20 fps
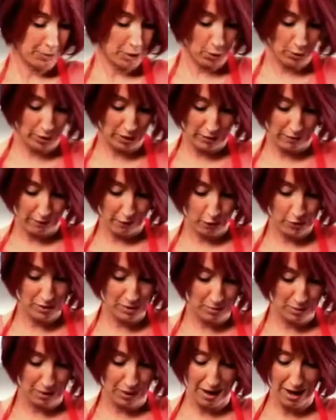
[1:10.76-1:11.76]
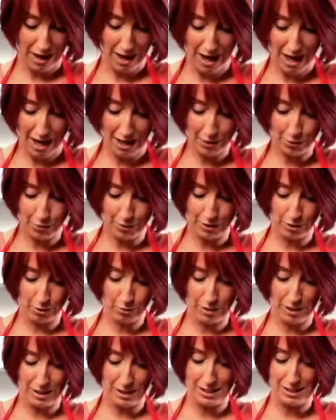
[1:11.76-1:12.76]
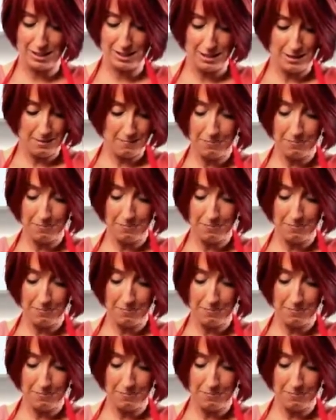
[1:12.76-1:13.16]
going in first, and our harder ingredients